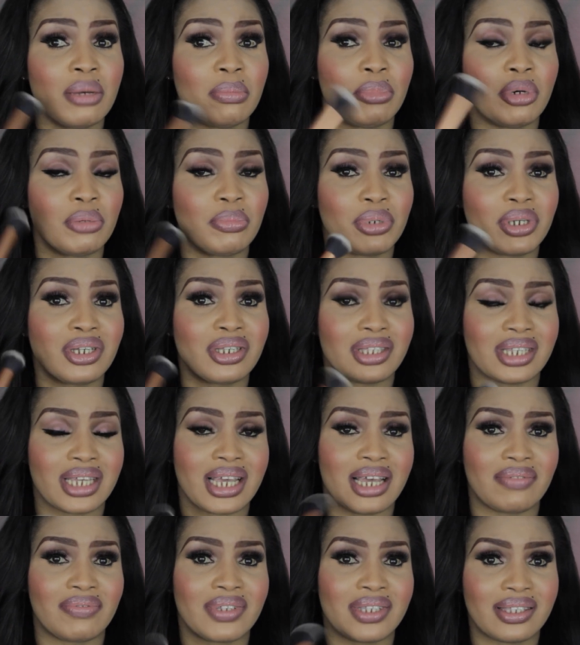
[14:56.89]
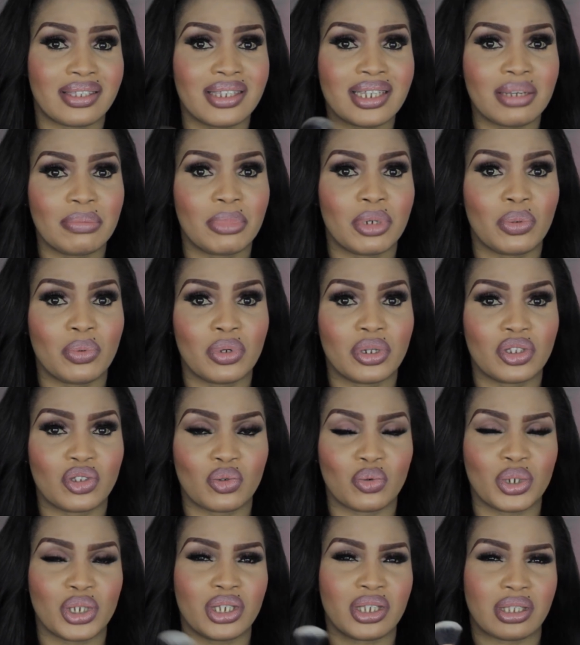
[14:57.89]
But because I have the Sigma
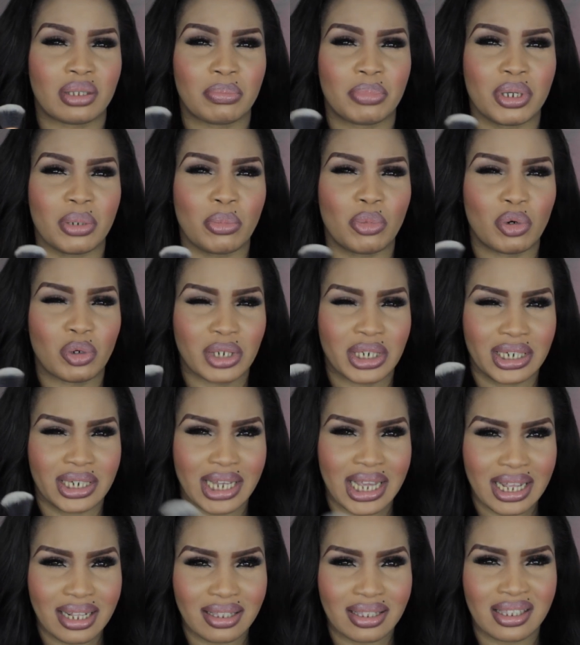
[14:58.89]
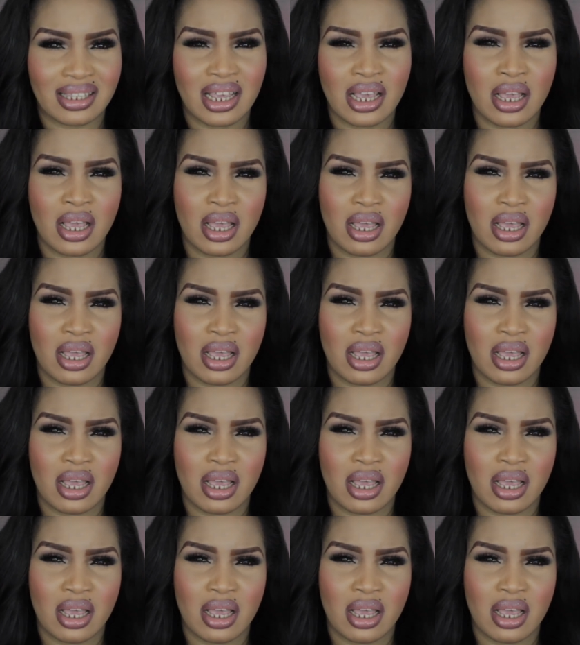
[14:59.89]
ones, which is a bit more dense,